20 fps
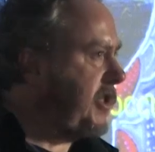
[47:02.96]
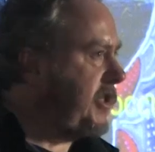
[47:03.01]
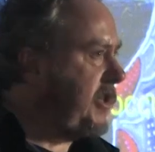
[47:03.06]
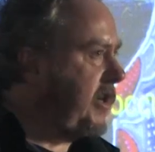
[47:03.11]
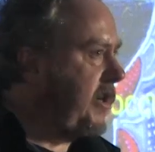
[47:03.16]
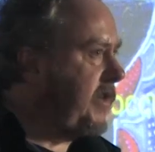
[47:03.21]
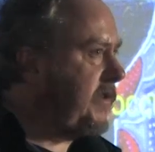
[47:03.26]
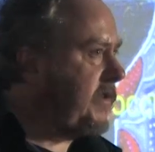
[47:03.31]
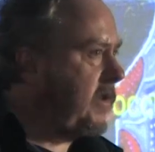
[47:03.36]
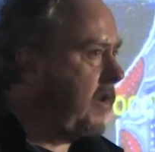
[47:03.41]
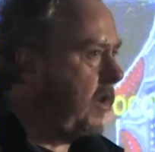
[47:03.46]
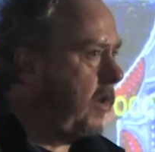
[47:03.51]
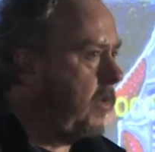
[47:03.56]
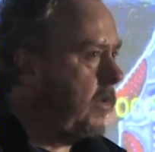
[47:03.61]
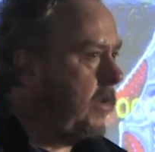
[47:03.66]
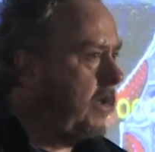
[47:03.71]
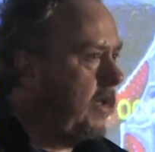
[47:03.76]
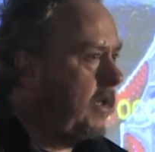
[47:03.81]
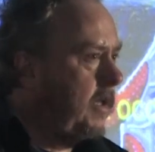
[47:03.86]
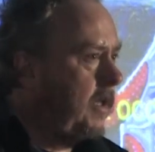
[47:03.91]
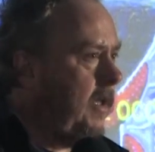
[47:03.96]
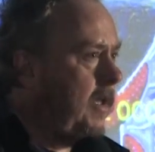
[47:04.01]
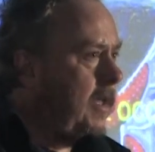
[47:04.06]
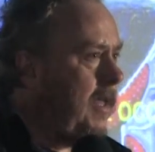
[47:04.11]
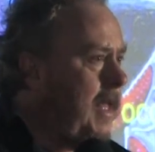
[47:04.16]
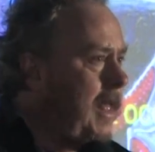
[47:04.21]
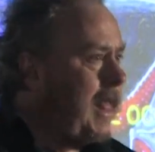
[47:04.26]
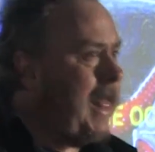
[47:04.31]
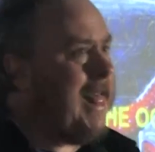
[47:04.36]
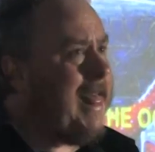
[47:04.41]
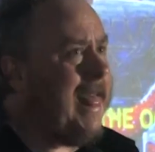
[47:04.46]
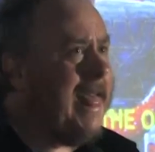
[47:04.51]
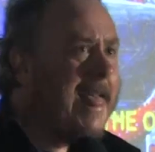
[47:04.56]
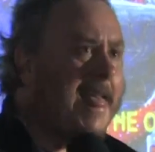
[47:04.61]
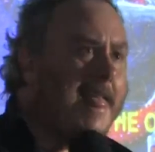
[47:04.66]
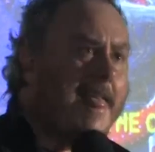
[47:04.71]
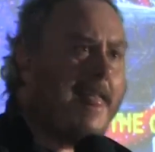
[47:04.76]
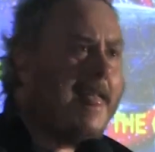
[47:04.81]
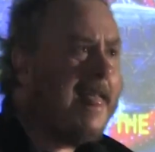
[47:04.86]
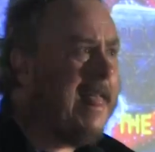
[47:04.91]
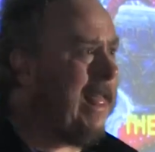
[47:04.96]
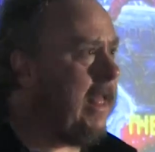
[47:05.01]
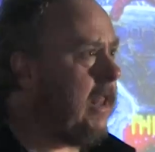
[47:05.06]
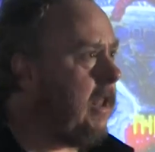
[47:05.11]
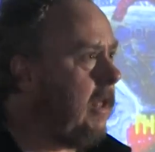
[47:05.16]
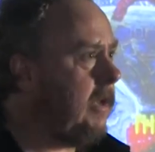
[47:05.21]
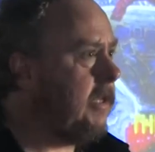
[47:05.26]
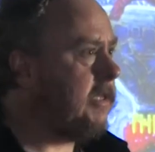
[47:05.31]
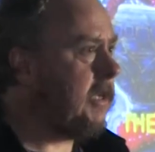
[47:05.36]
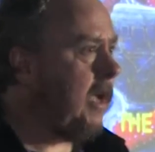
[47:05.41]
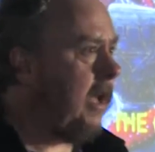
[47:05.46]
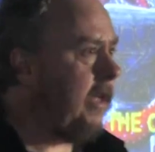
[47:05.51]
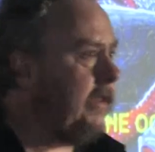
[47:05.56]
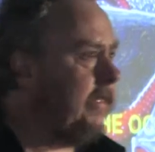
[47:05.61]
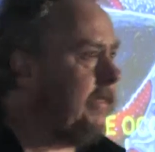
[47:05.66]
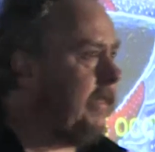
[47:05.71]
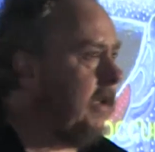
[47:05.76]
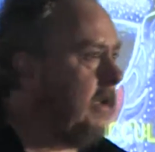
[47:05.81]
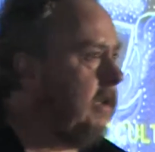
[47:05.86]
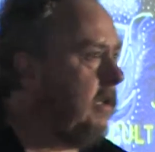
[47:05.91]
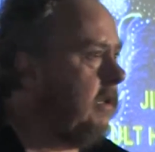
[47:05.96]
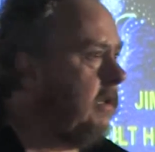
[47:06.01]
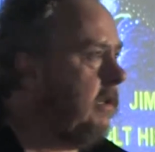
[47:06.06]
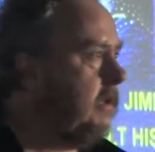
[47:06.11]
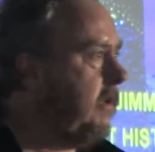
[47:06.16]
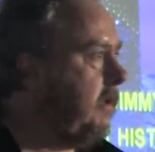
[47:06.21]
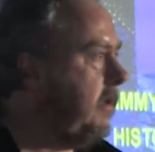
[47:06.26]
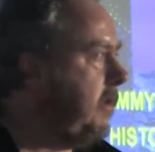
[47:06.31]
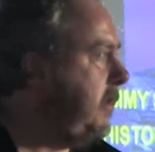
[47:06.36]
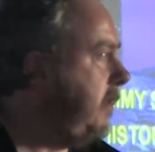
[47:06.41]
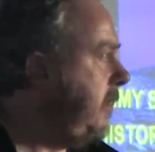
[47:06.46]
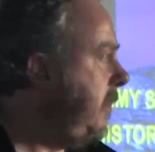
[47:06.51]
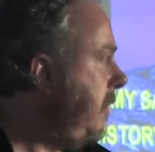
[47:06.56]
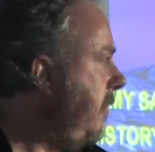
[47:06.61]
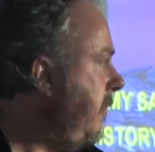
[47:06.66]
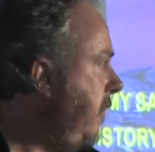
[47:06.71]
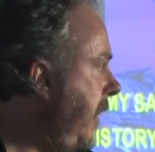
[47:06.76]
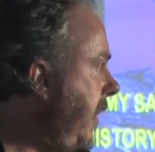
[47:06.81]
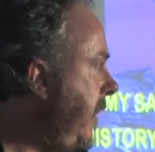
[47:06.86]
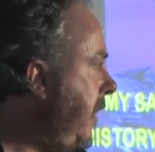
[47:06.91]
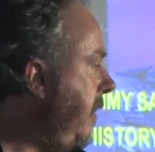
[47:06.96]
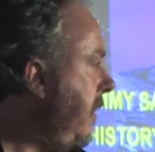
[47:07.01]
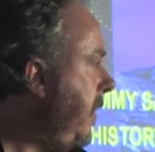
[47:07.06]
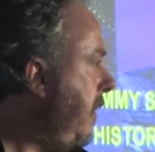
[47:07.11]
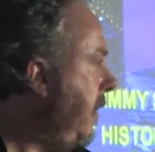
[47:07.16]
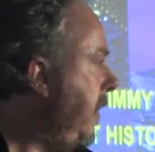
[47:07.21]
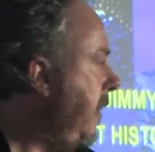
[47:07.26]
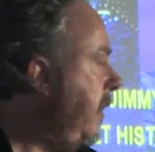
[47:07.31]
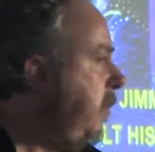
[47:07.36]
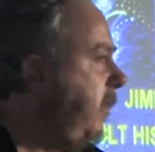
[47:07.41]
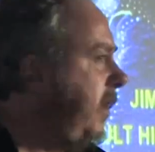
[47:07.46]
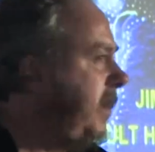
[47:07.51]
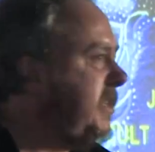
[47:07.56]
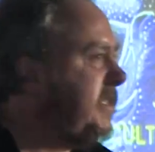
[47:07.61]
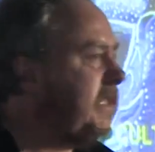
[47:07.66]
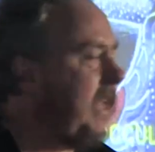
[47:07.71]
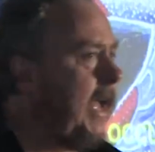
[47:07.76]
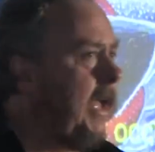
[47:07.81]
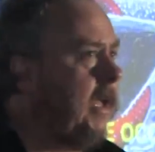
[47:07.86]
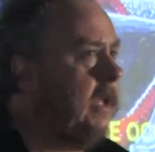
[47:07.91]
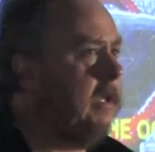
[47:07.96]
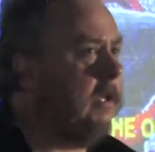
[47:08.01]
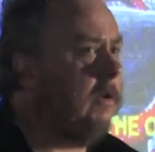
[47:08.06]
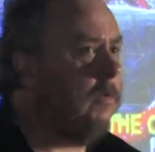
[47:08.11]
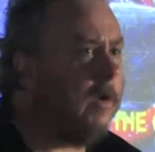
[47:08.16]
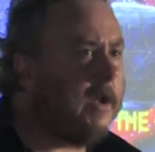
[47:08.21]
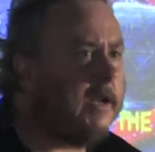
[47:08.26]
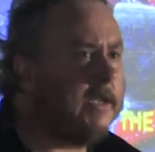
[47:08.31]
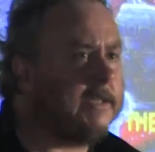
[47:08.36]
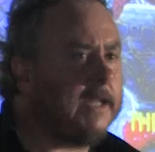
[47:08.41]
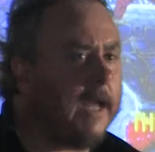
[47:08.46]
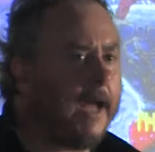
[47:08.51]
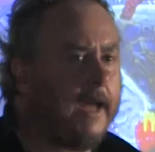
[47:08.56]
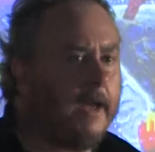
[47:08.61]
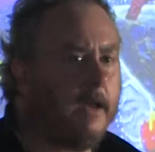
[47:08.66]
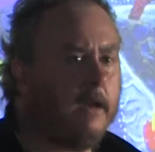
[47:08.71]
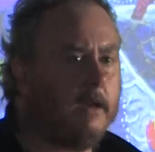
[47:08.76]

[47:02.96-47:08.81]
years ago. And all this kind of thing. Right? What is that? What is that?